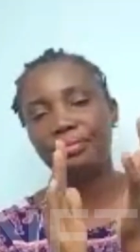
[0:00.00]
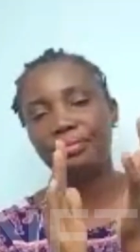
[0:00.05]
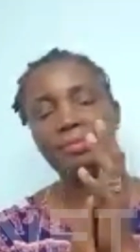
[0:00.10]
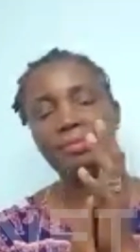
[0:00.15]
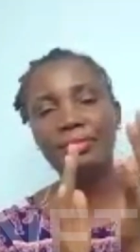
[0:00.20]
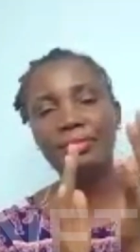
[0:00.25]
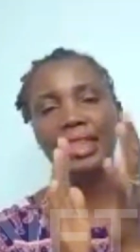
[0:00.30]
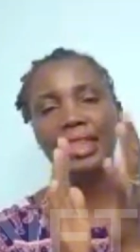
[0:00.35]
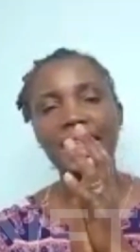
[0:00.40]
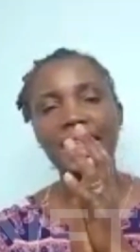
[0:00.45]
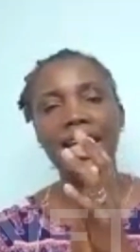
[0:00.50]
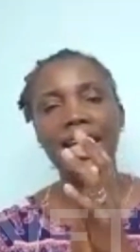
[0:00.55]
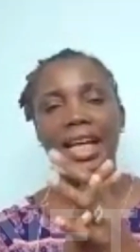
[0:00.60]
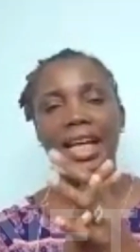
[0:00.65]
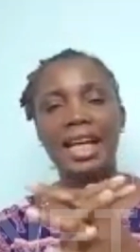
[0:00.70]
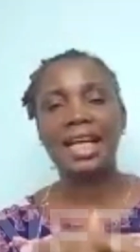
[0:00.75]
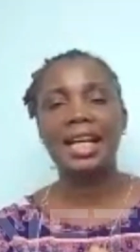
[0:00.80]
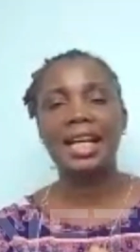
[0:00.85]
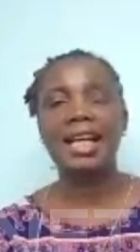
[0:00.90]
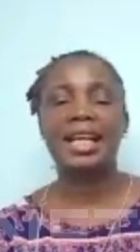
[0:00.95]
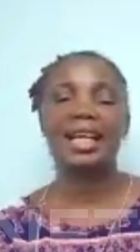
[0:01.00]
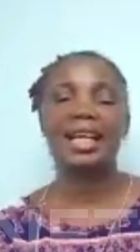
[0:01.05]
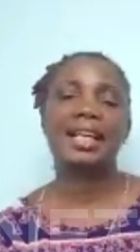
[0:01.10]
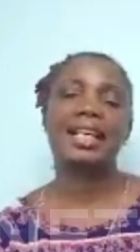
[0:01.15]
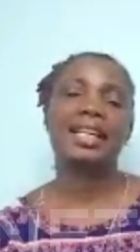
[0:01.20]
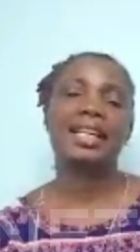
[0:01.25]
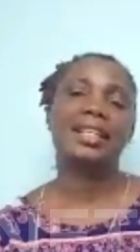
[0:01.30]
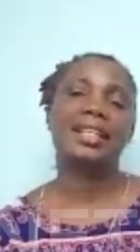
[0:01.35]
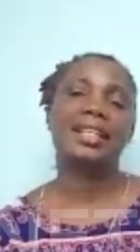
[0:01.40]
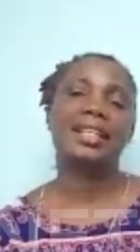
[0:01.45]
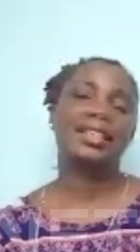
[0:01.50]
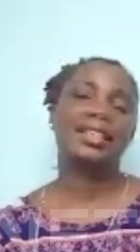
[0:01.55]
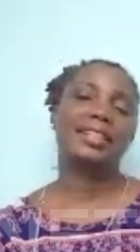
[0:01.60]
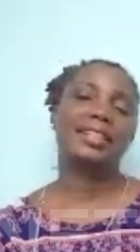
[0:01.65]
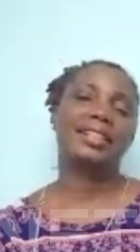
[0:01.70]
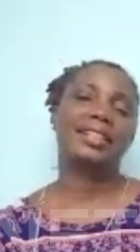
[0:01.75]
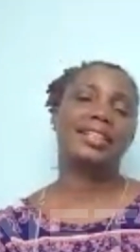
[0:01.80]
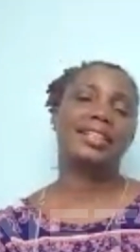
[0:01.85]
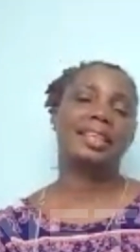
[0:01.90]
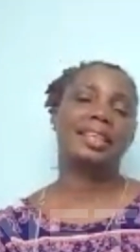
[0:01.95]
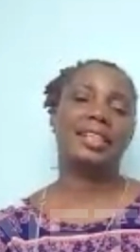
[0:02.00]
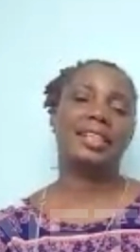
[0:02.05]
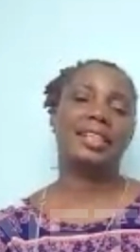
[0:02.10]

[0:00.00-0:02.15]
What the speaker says: event we did because